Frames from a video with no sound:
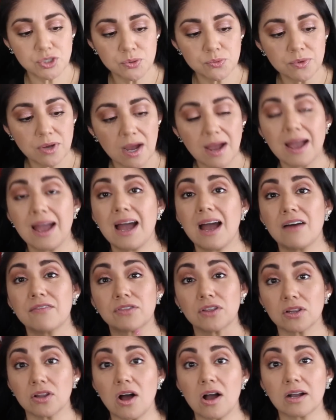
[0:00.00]
do not have
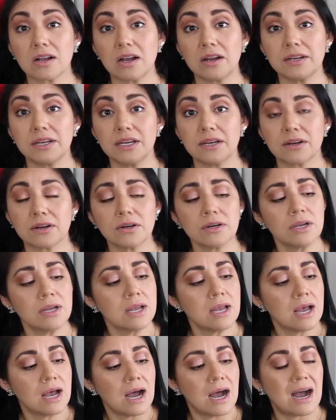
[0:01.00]
the lock on here.
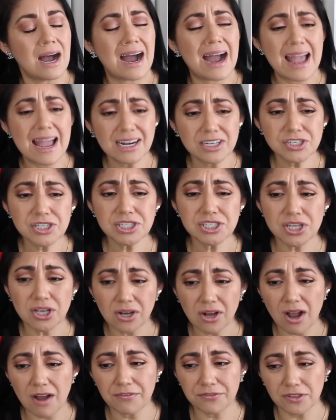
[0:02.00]
Uh, I actually
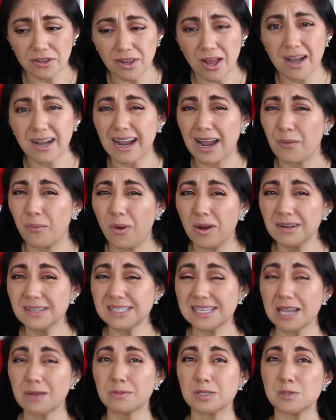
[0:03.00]
took off the lock. I wanna
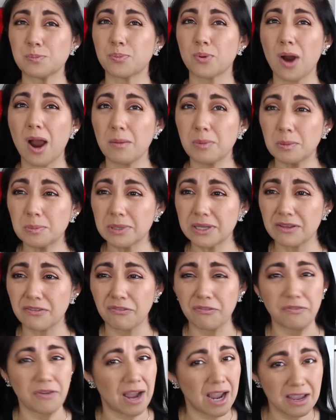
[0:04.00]
say it was probably
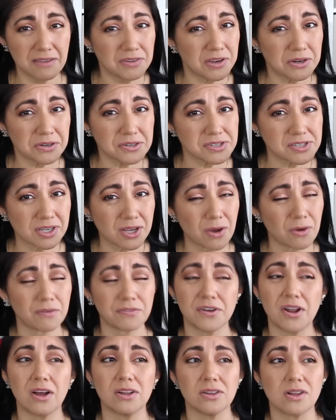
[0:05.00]
five years ago,
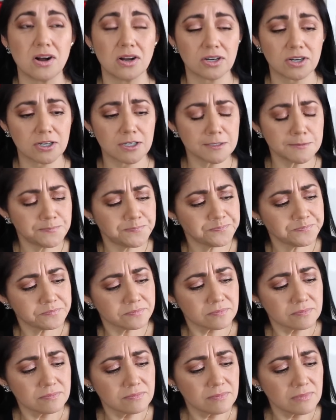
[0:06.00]
if not longer.
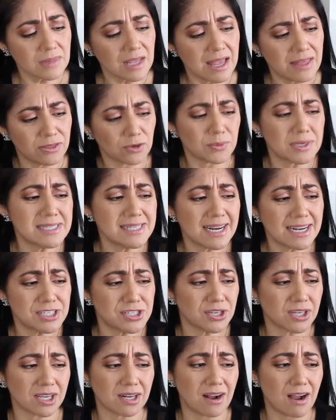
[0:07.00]
And the reason I
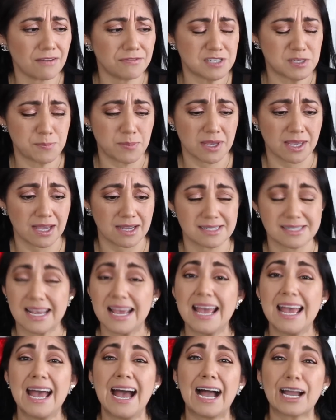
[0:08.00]
took it off is because
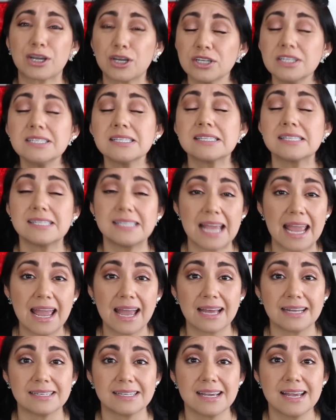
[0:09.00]
I couldn't
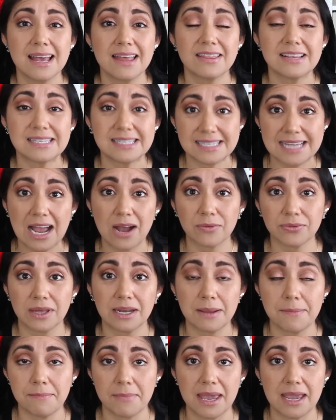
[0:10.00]
stand the sound that
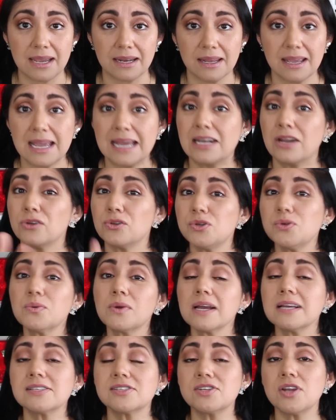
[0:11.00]
it made. Now, you
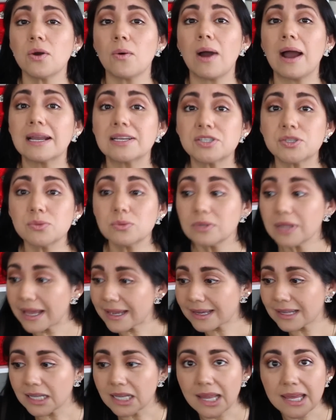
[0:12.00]
guys know I do
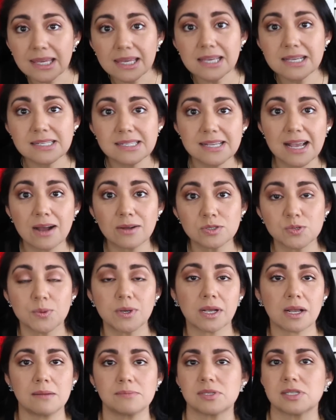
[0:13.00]
like clanking sounds when
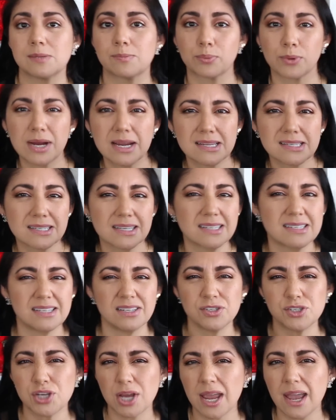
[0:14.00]
it comes to bracelets
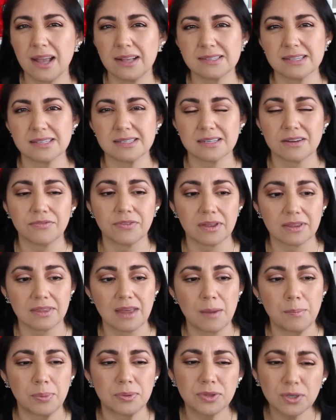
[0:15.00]
and chains and stuff like
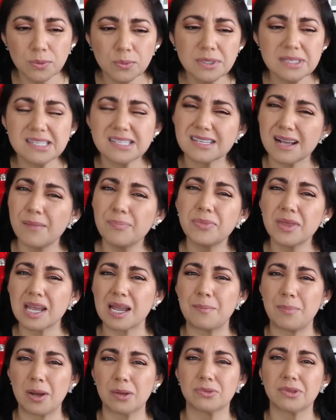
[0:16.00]
that, but there was
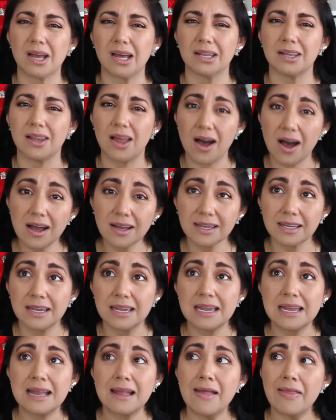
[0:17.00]
something about that lock
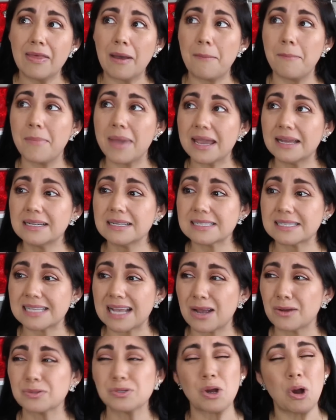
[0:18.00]
that made it
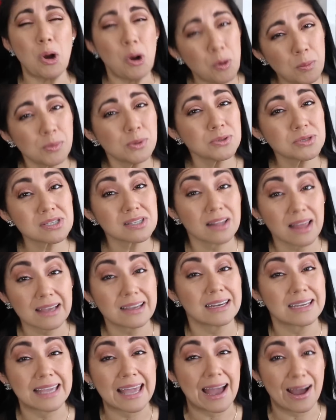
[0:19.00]
sound almost
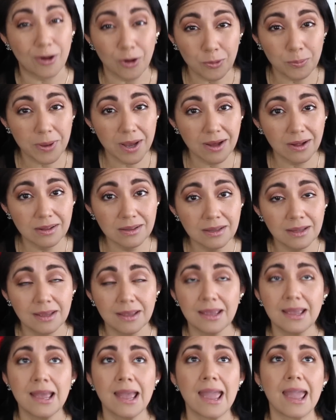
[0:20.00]
like a cowbell,
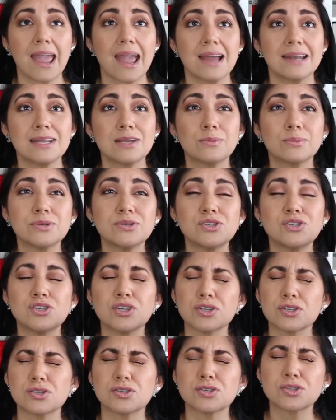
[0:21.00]
and it was
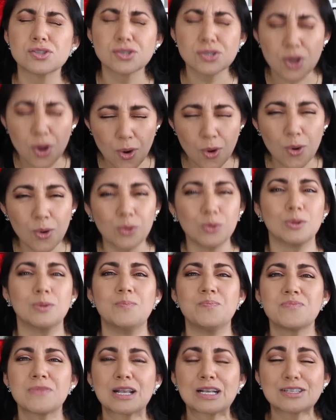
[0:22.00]
just
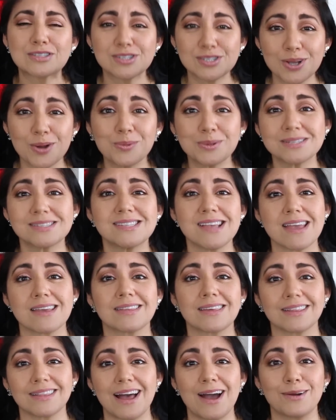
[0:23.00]
so, so
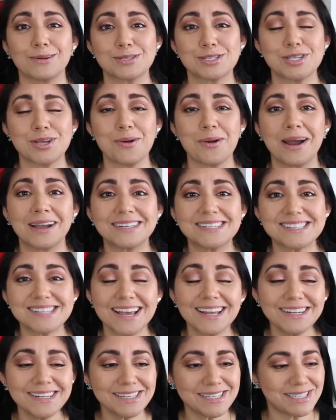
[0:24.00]
insanely loud. So I
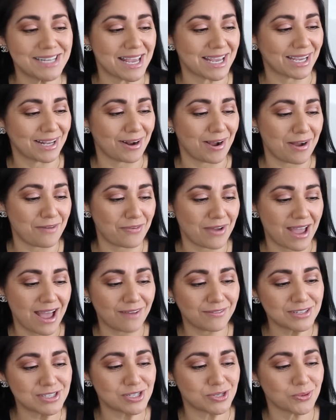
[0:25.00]
decided to take it off. I
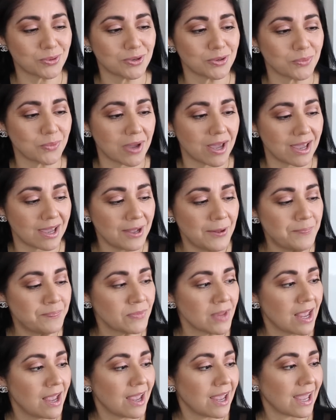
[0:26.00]
have it stored away
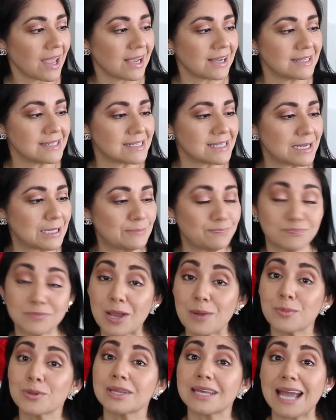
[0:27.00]
and um,
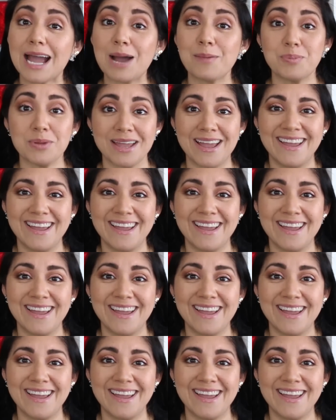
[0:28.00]
I'm really happy